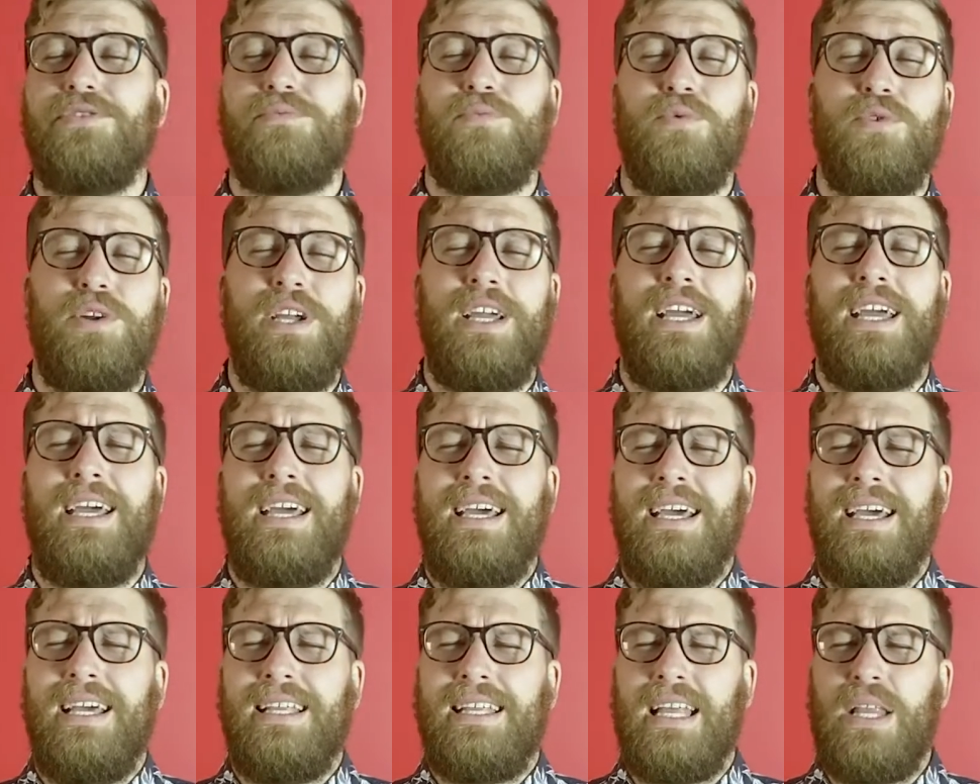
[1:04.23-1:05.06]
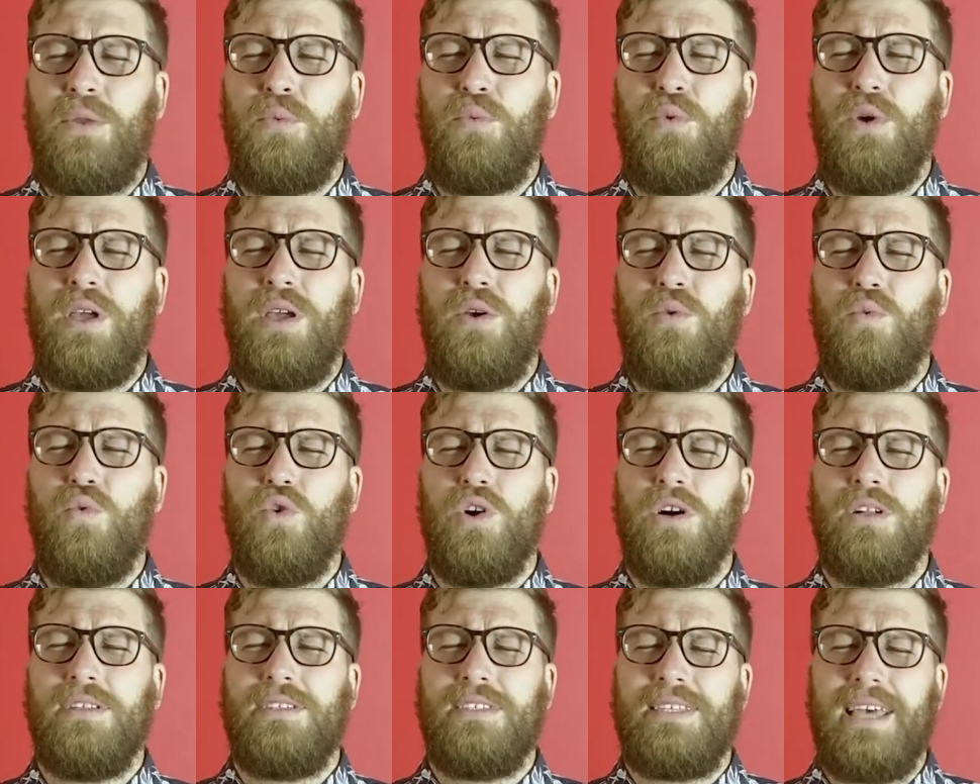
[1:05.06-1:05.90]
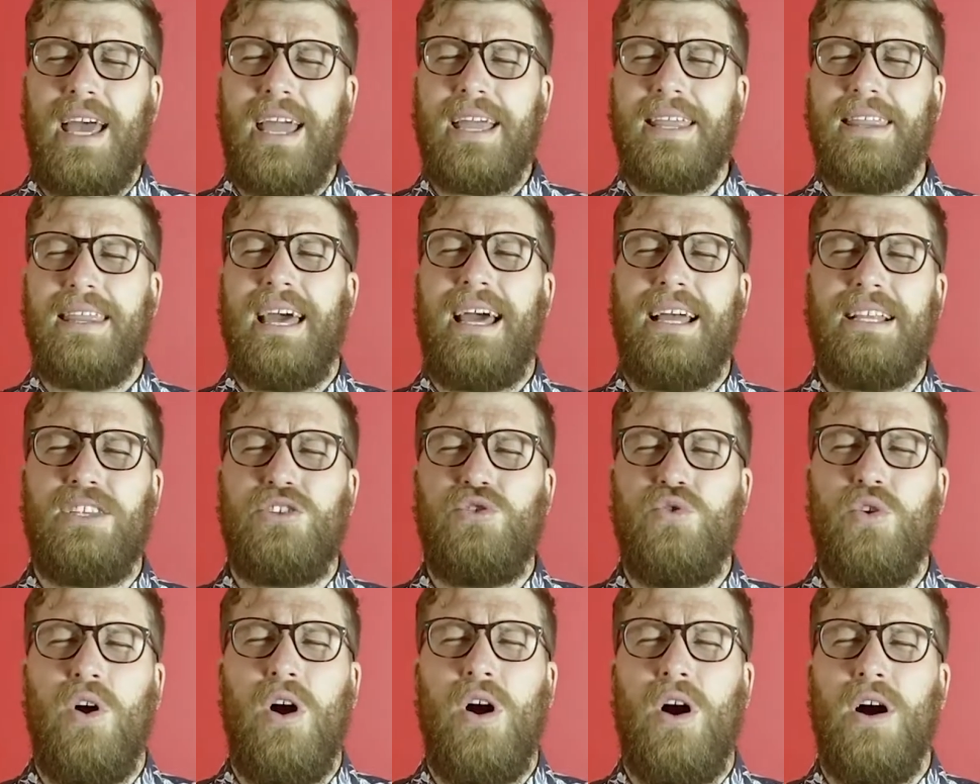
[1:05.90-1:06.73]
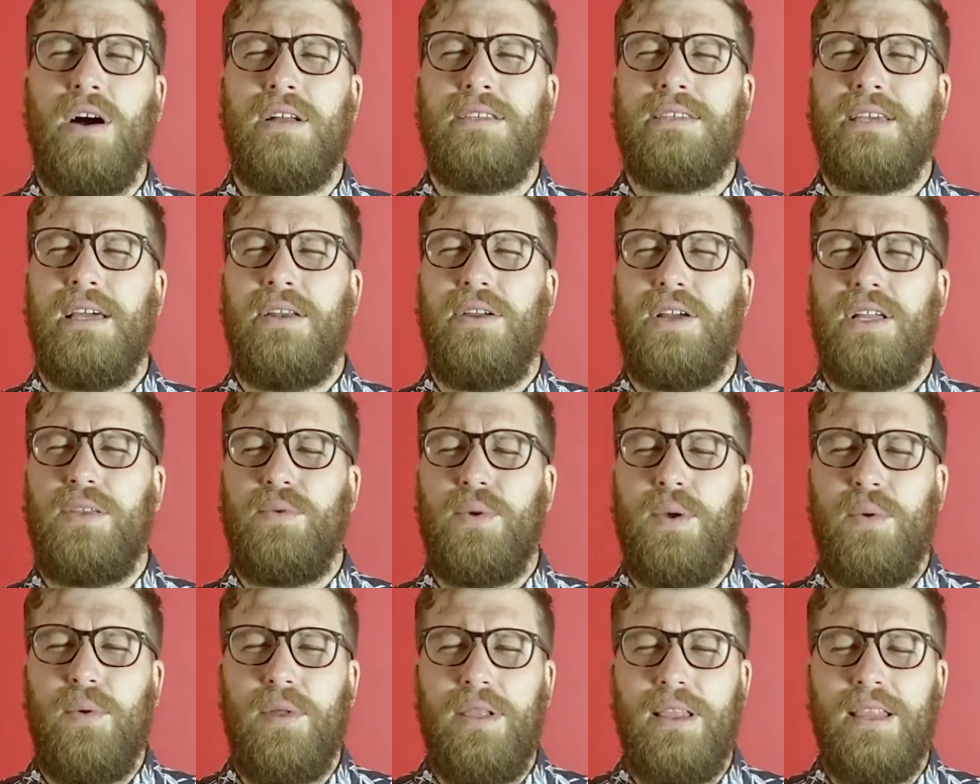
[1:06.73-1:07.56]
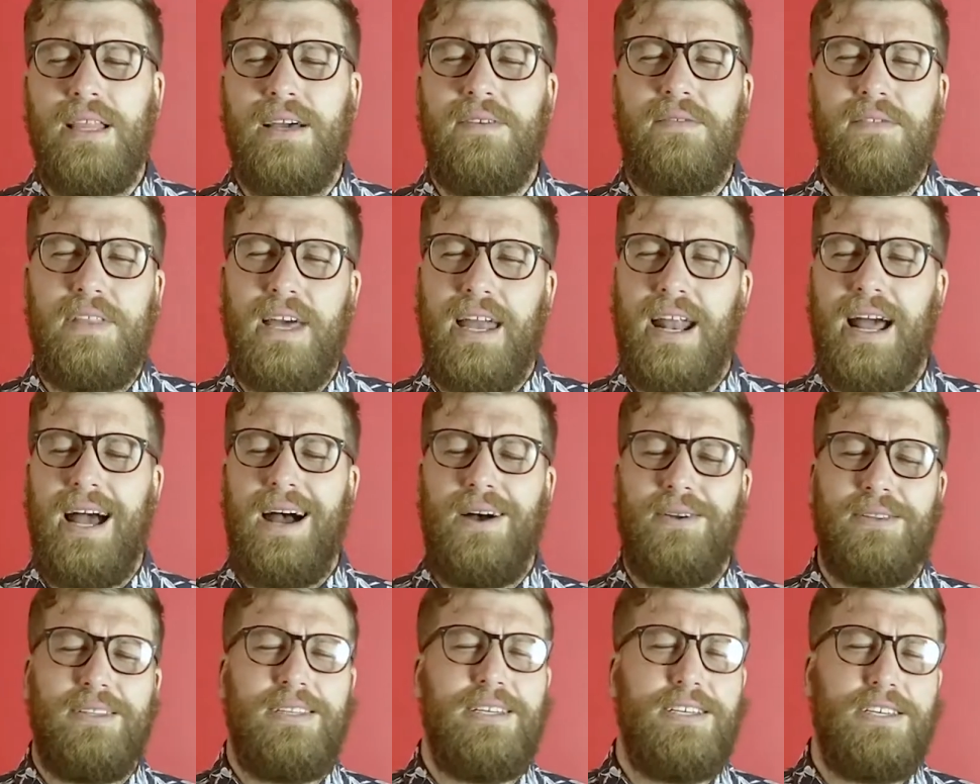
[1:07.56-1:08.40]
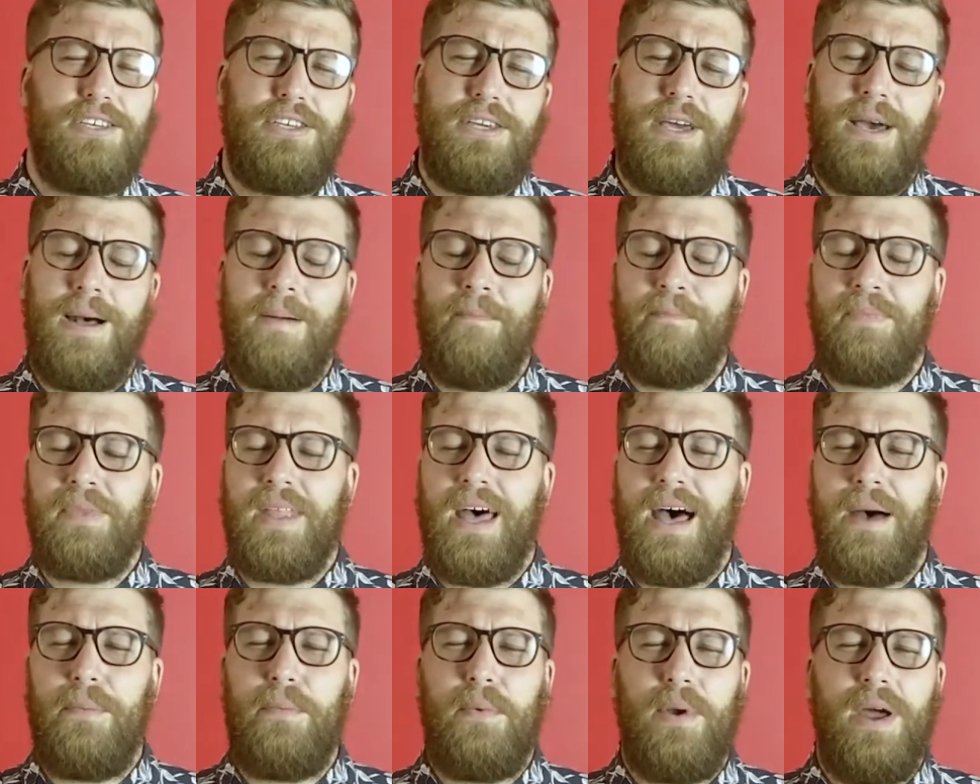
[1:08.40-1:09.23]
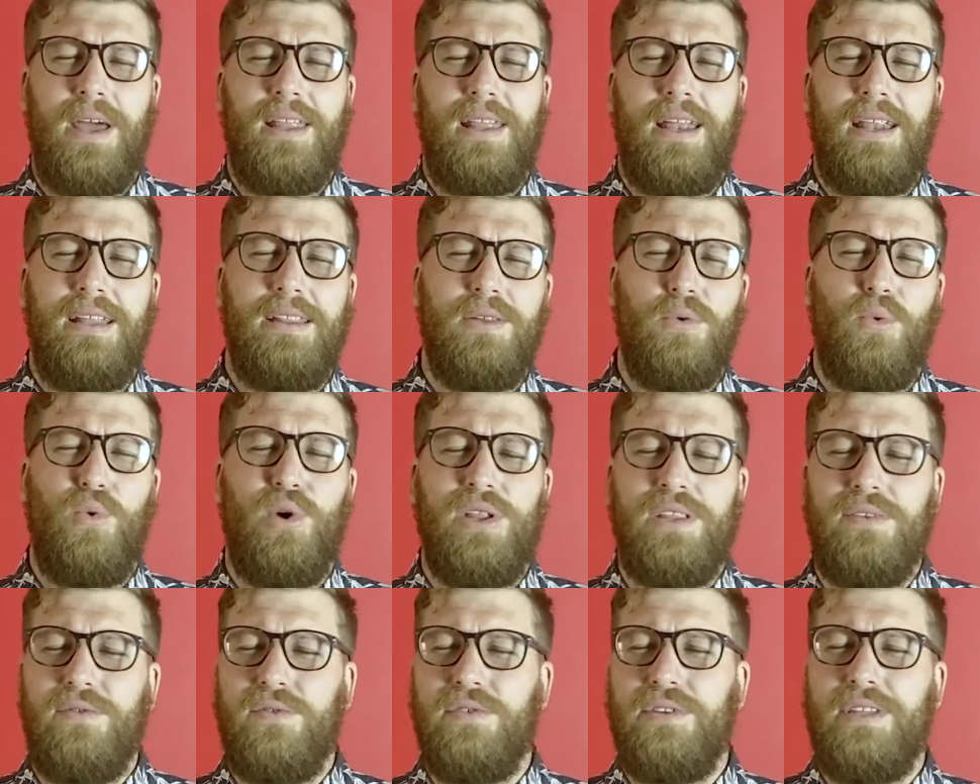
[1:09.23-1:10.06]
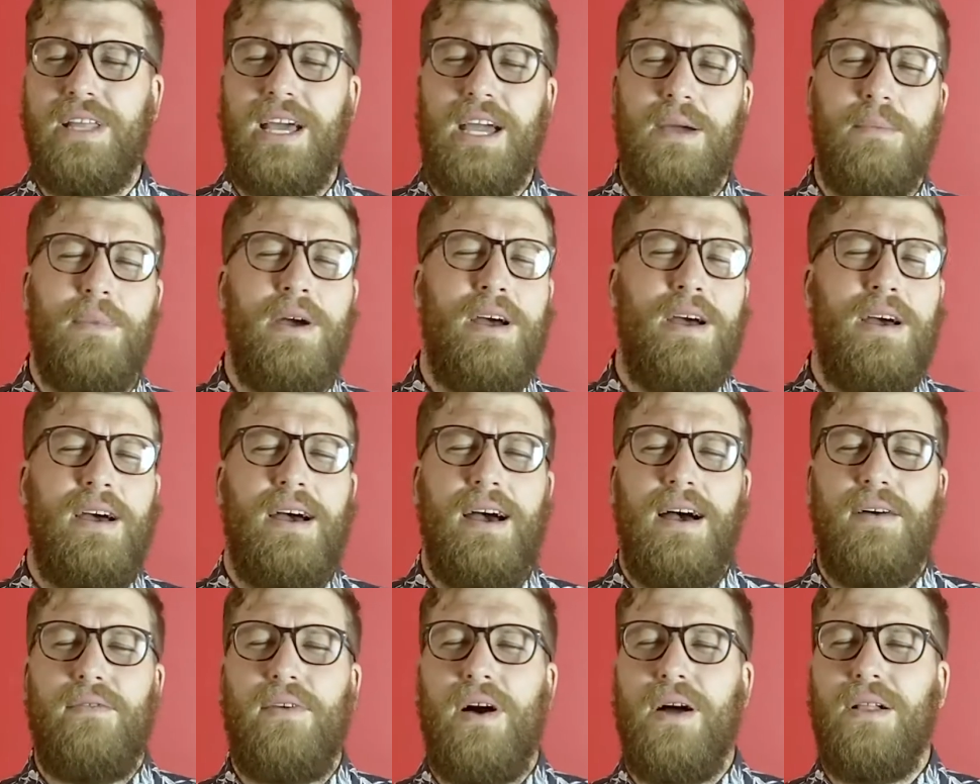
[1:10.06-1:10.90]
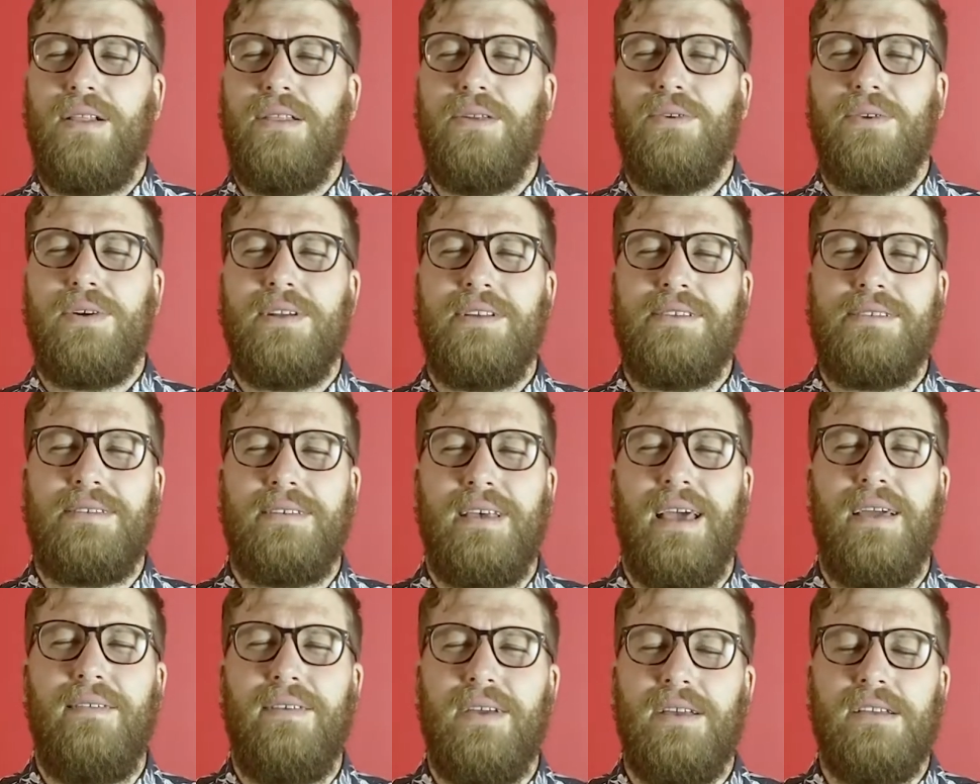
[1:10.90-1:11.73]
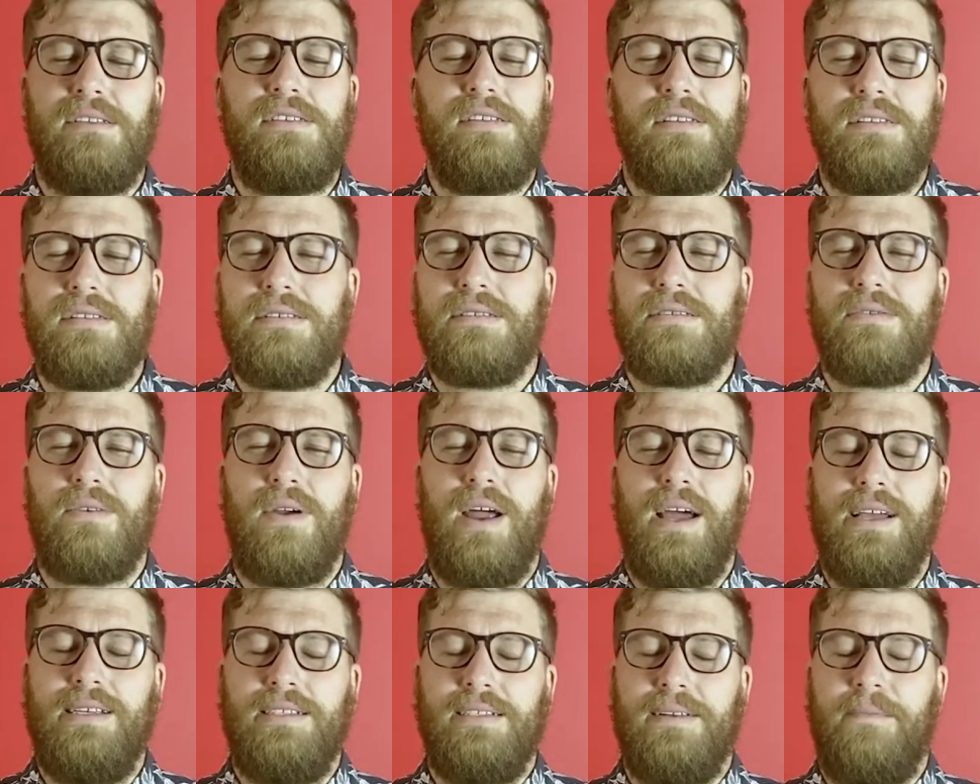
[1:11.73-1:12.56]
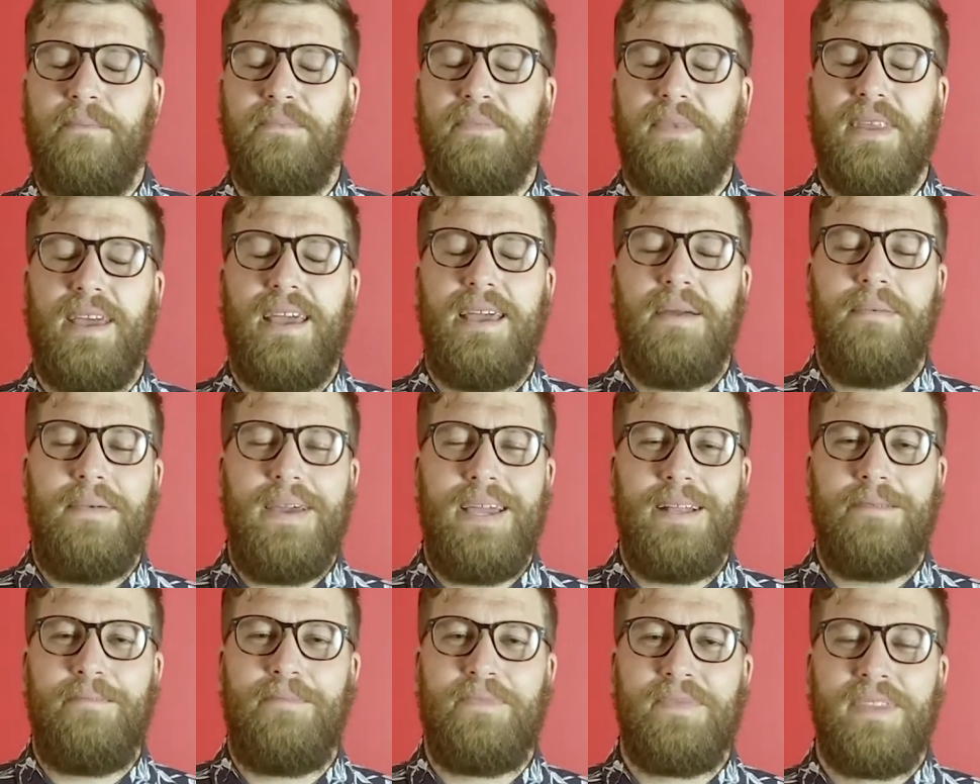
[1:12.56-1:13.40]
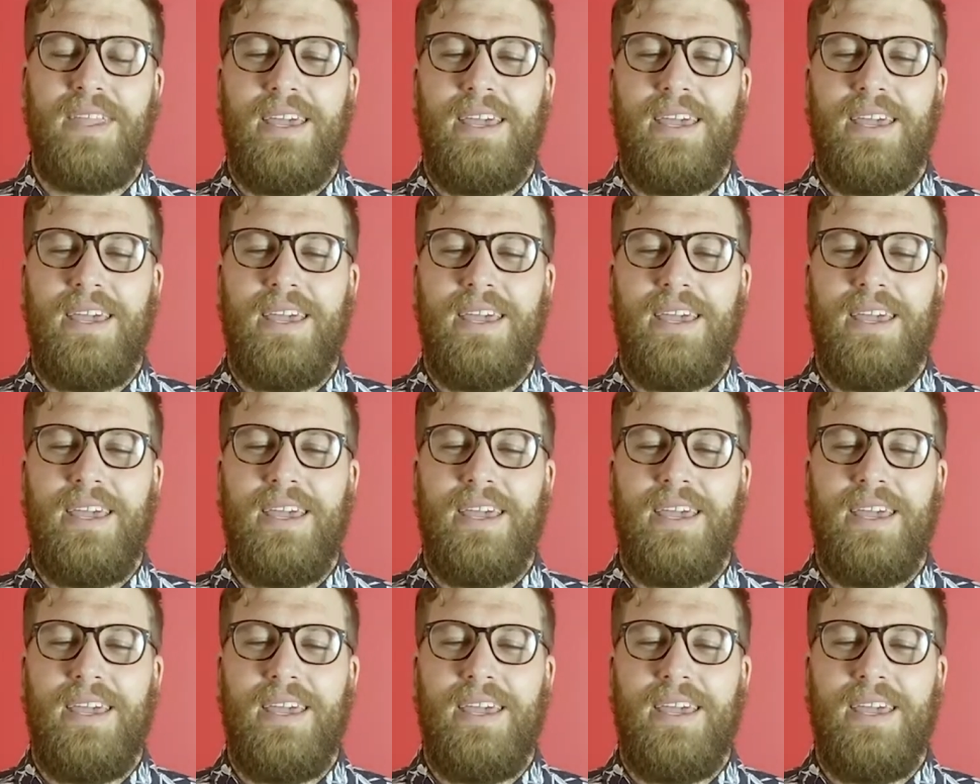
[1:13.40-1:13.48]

morning that we will take that to heart and that we will live that out this year. I pray that in the wonderful name of our Lord and Savior Jesus Christ. Amen.